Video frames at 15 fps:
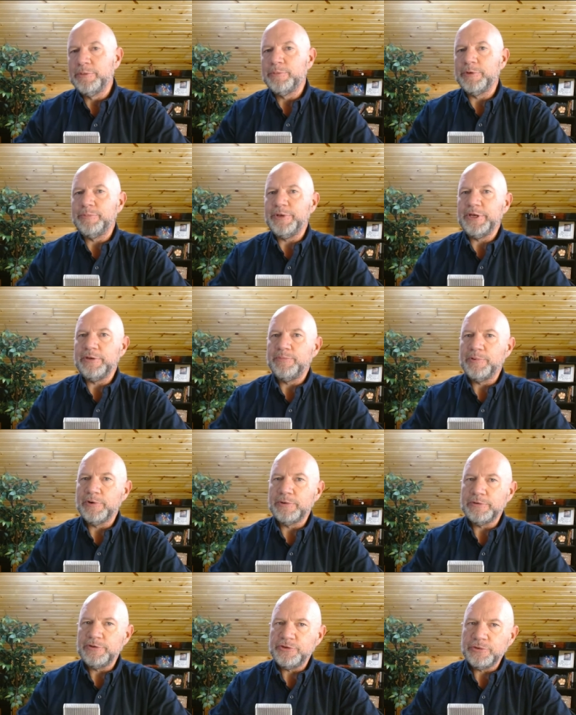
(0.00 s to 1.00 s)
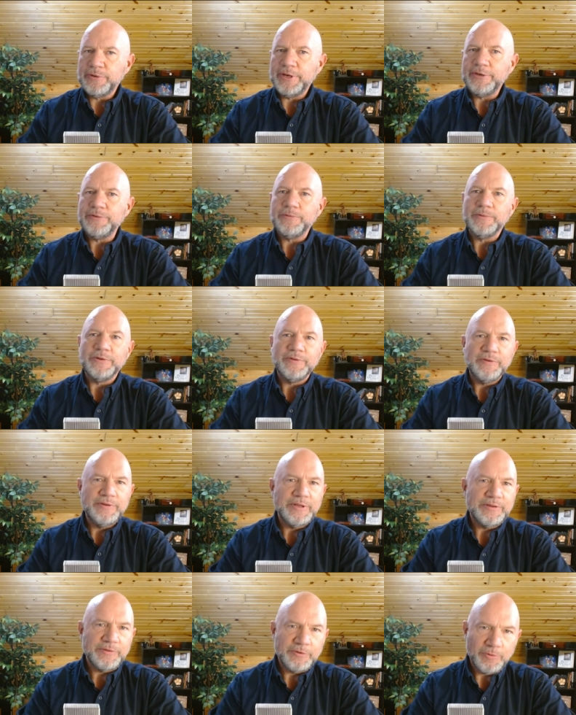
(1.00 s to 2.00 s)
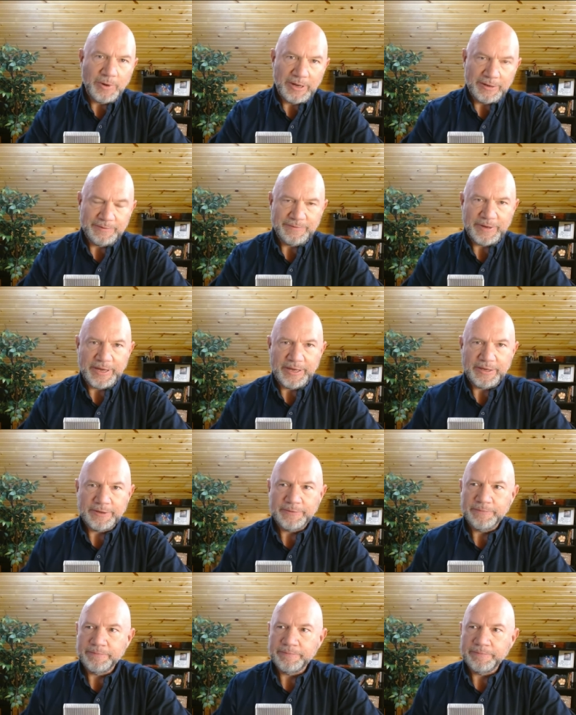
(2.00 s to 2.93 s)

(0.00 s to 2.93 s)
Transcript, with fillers: but being pro choice was disqualifying.